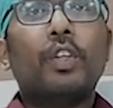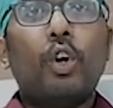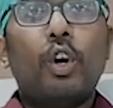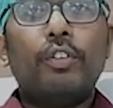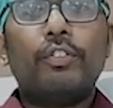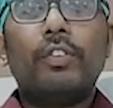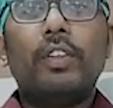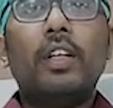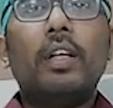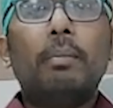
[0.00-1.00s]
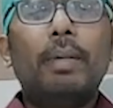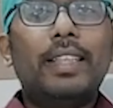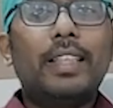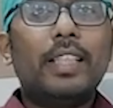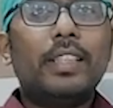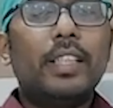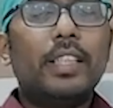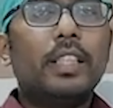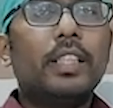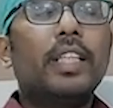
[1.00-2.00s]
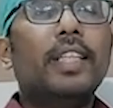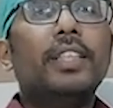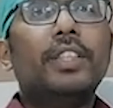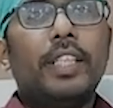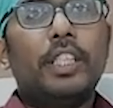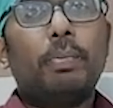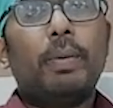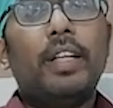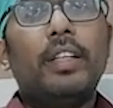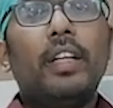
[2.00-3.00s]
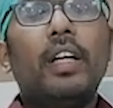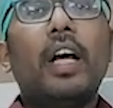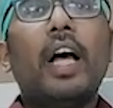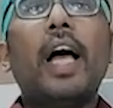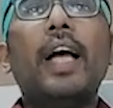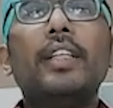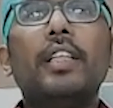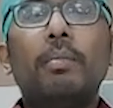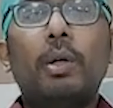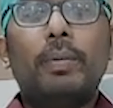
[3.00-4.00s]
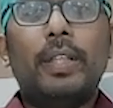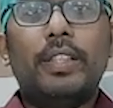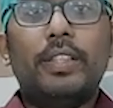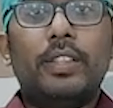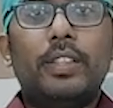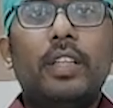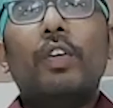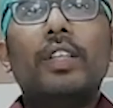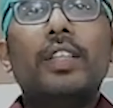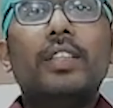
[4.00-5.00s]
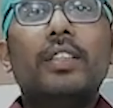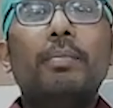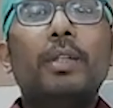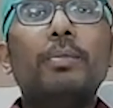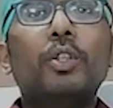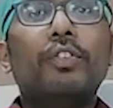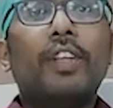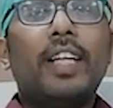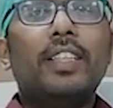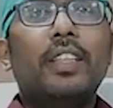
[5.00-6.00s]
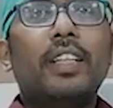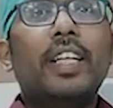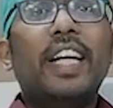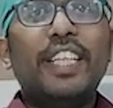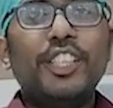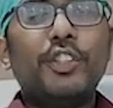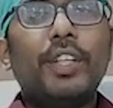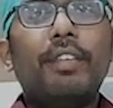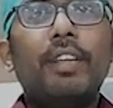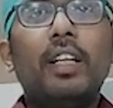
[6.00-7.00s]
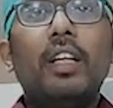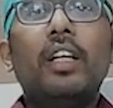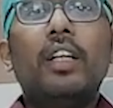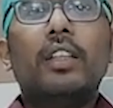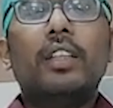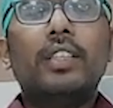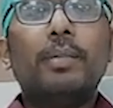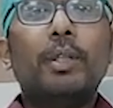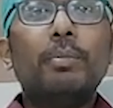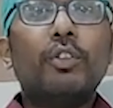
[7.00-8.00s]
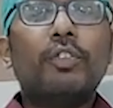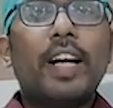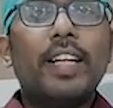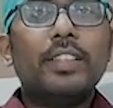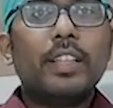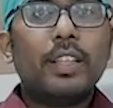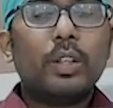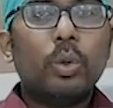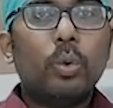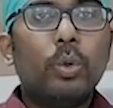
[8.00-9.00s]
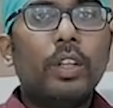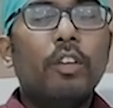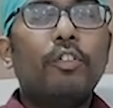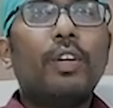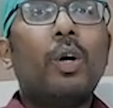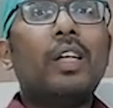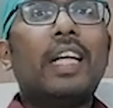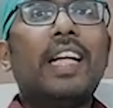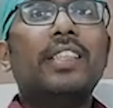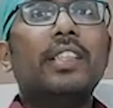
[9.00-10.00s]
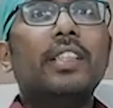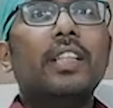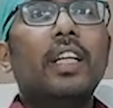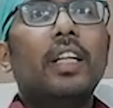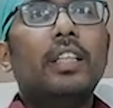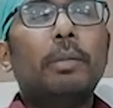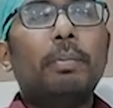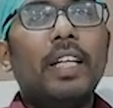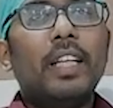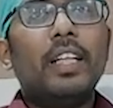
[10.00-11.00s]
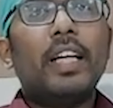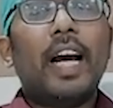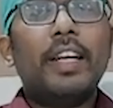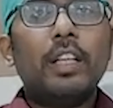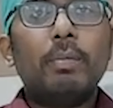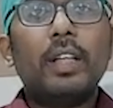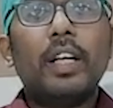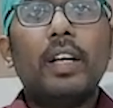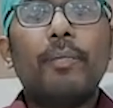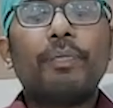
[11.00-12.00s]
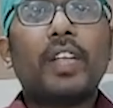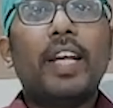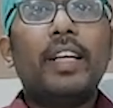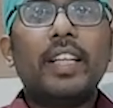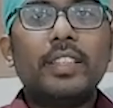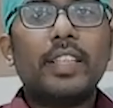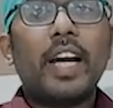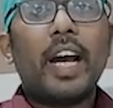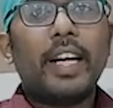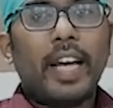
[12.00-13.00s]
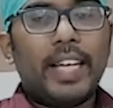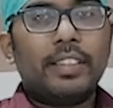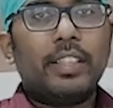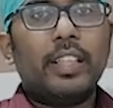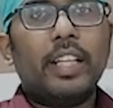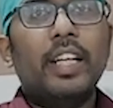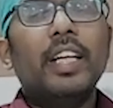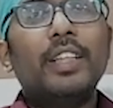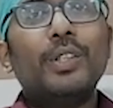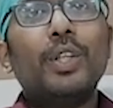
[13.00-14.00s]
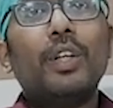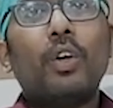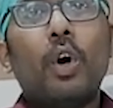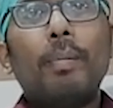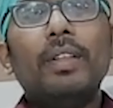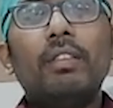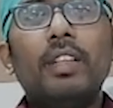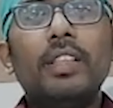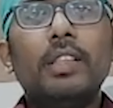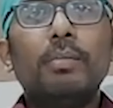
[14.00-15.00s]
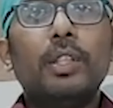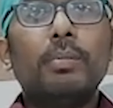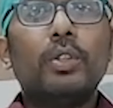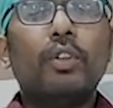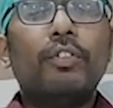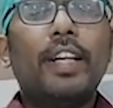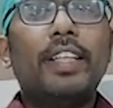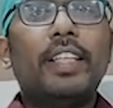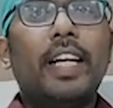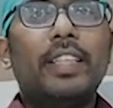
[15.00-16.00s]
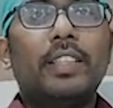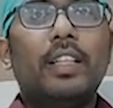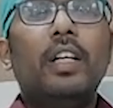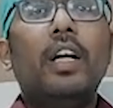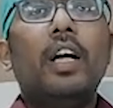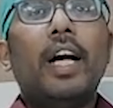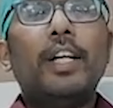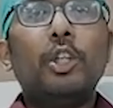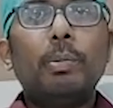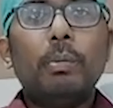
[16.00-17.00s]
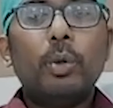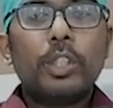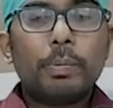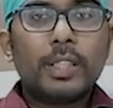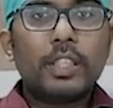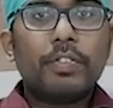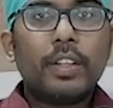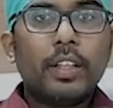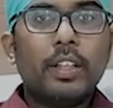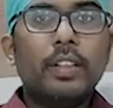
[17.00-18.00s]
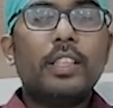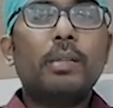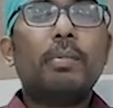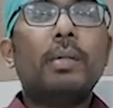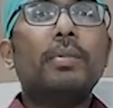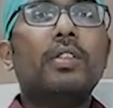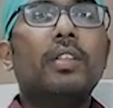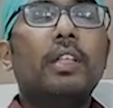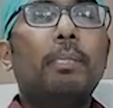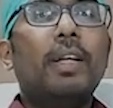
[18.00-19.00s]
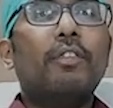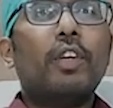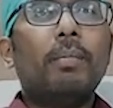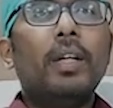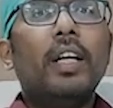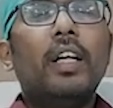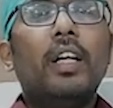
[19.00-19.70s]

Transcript: cough, breathlessness, chest pain, and hemoptysis. What are the symptoms of cancer? In general, the symptoms of cancer include, for all cancers, typically anemia, anorexia, and asthenia. These are the common three symptoms of any cancer. And to be more specific, the symptoms depend from